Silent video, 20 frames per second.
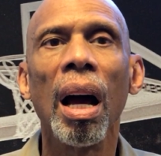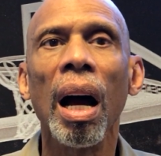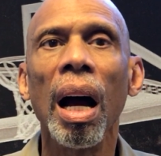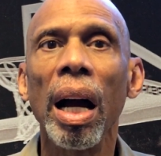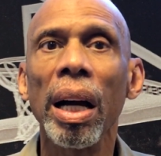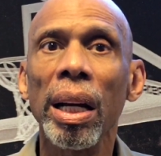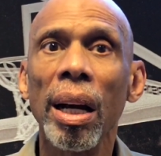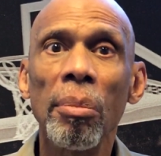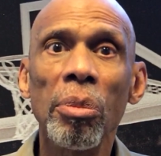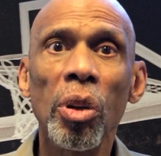
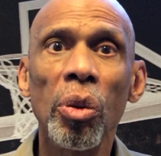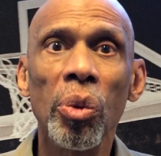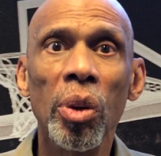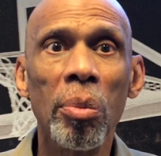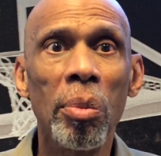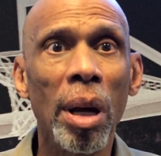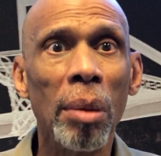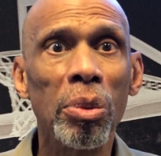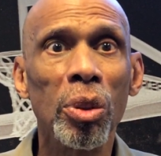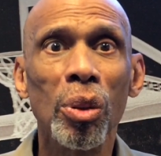Hi, I'm
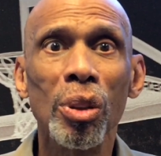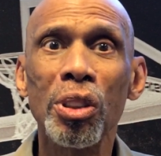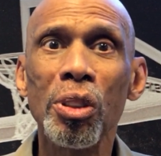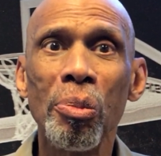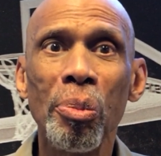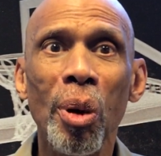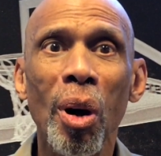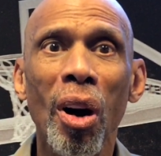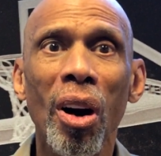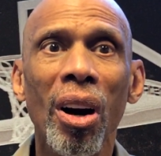Kareem
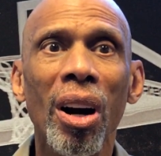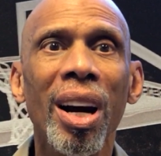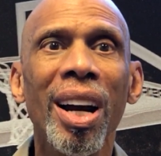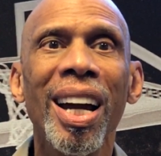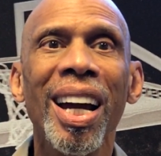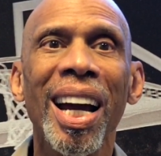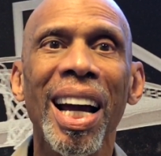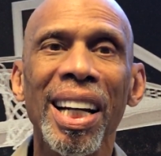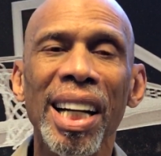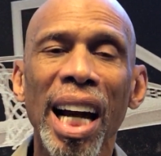Abdul-Jabbar,
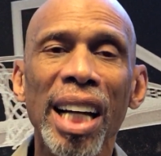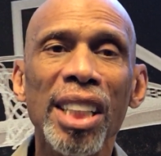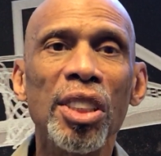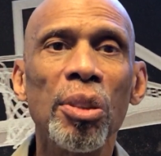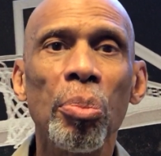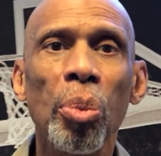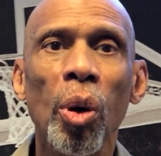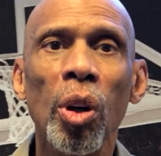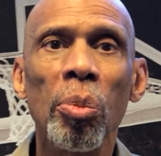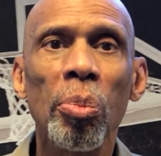and I
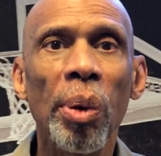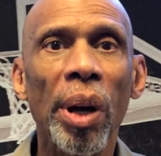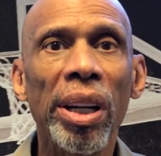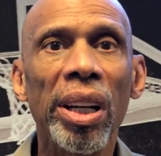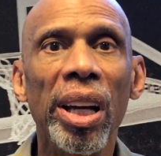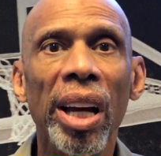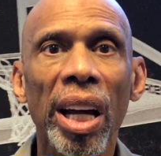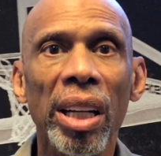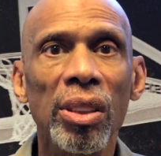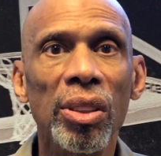support
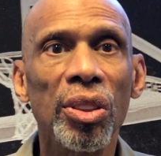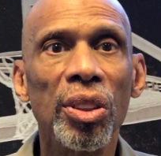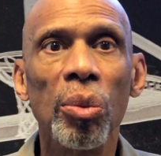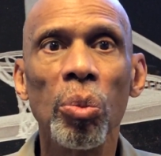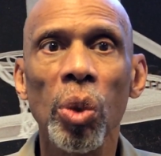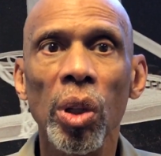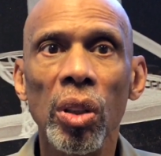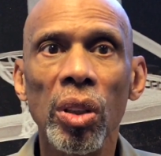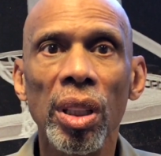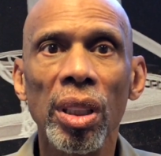Becky
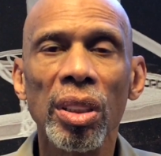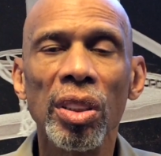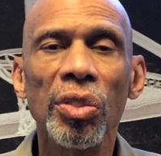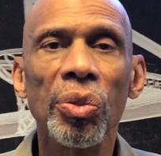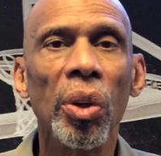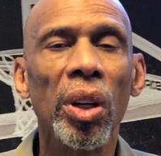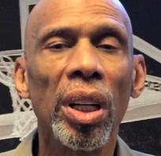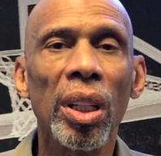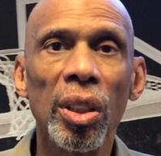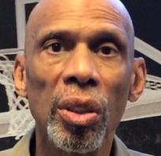Anderson Wilkins
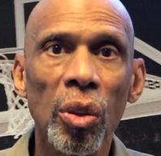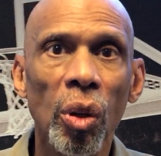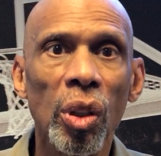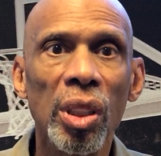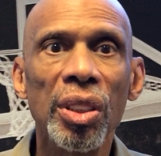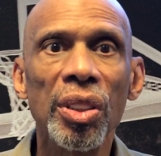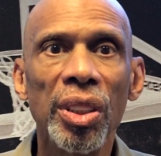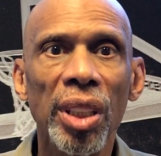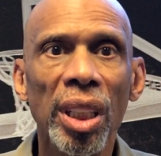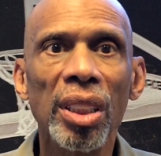for
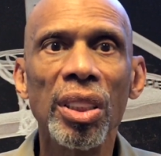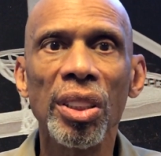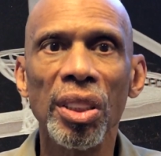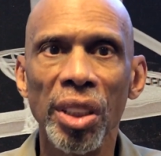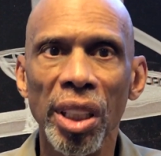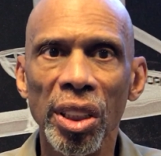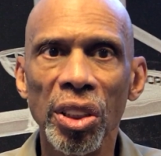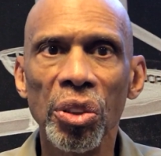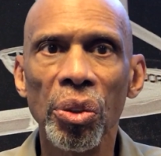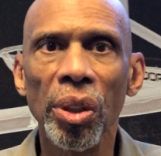Illinois
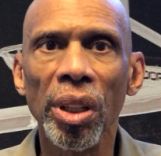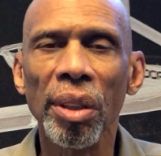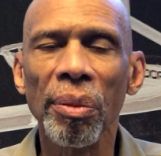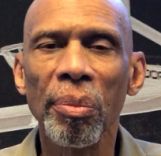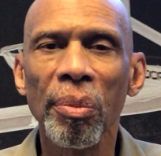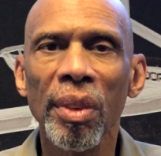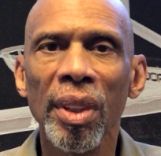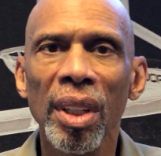6th District.